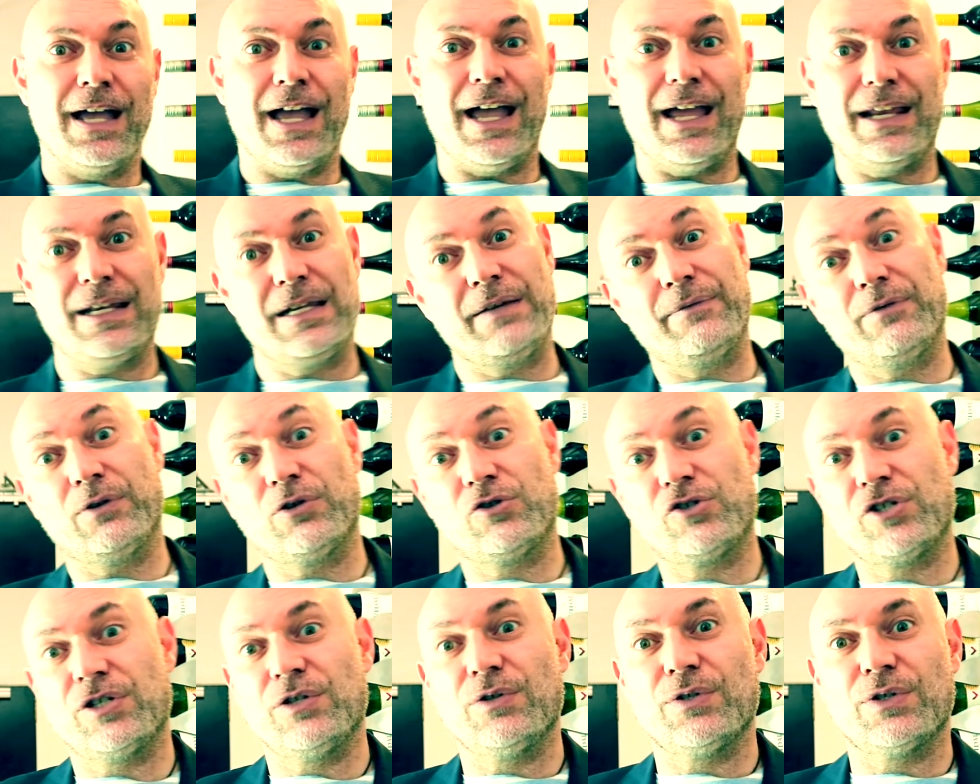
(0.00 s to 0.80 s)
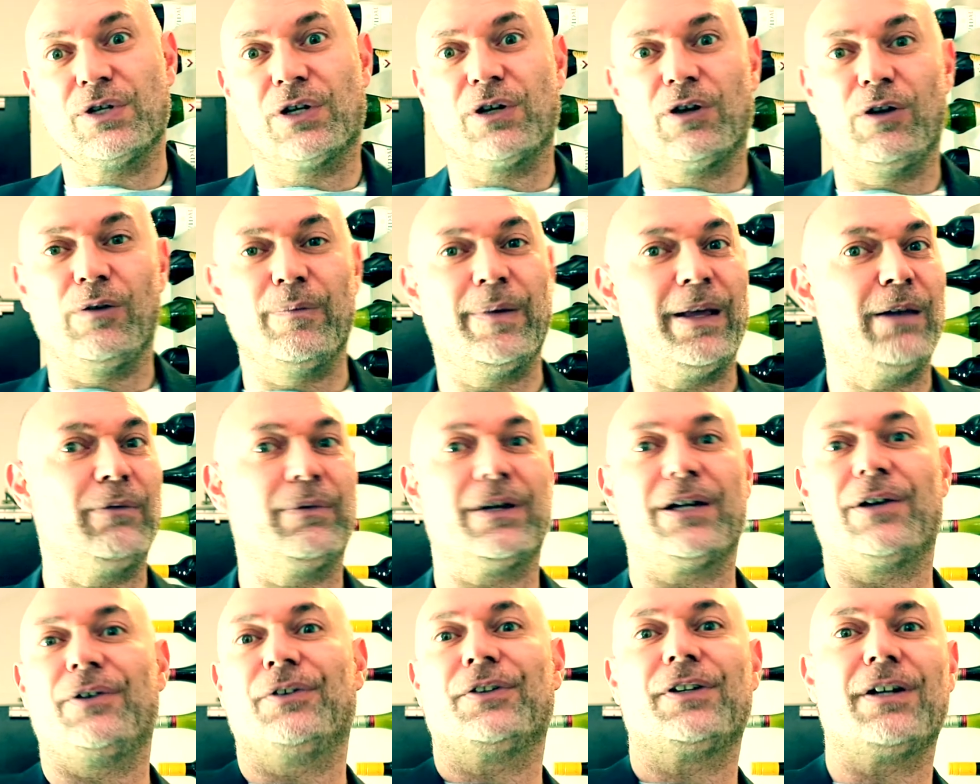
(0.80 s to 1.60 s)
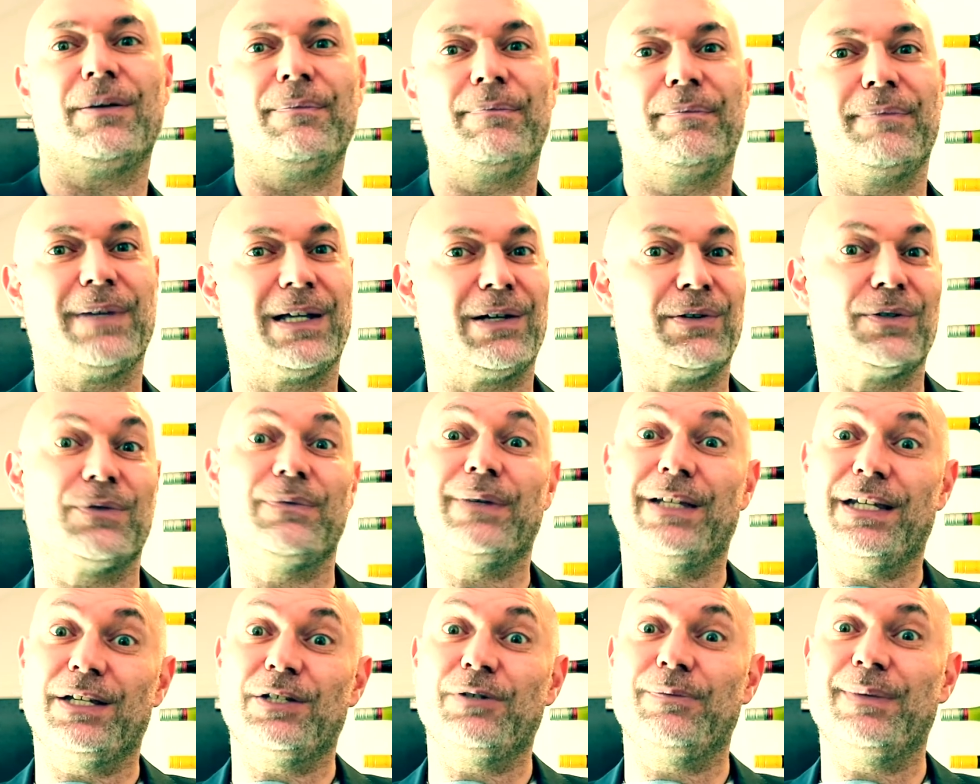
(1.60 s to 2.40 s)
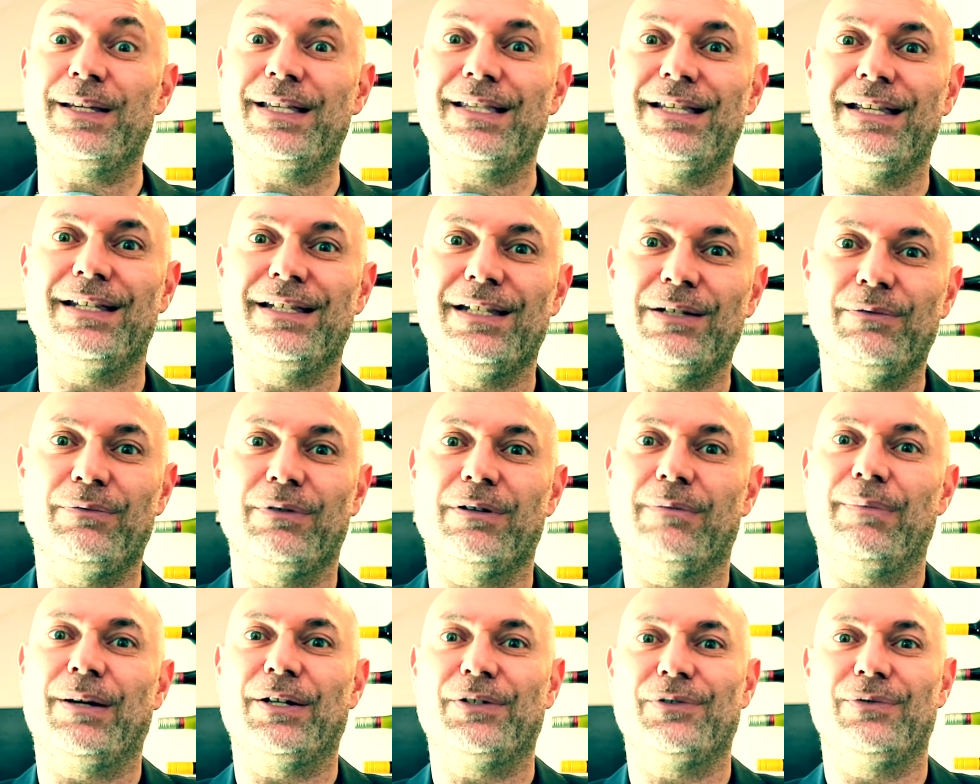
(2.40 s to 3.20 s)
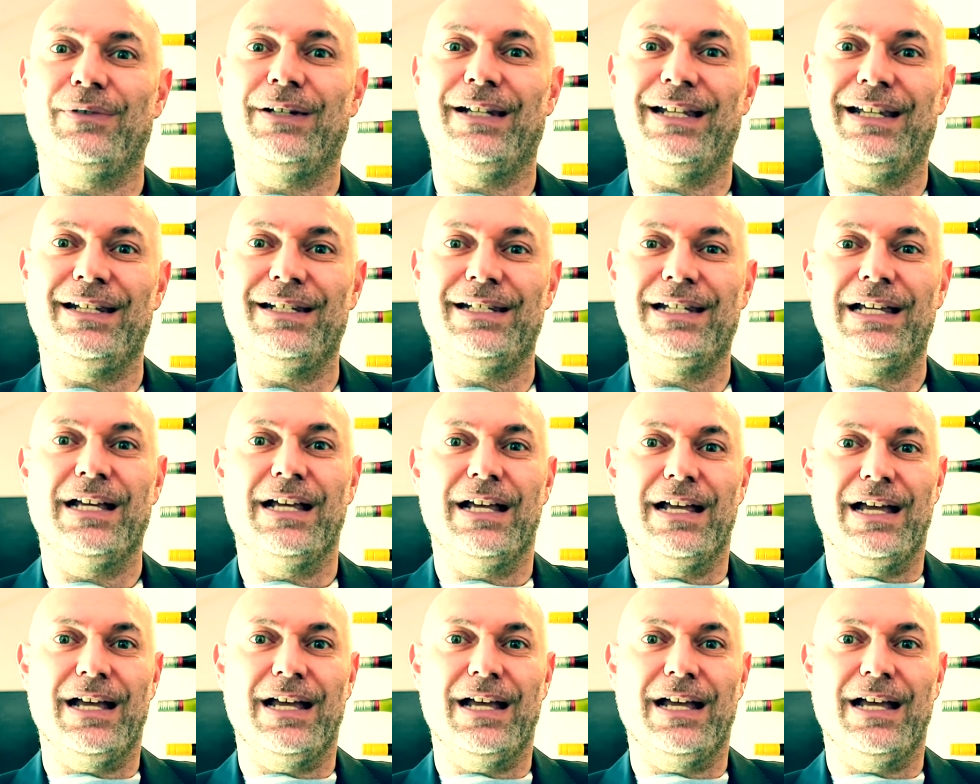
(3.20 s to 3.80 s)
And even she used a call bell, we can't come because we need to be seated. We're about to land.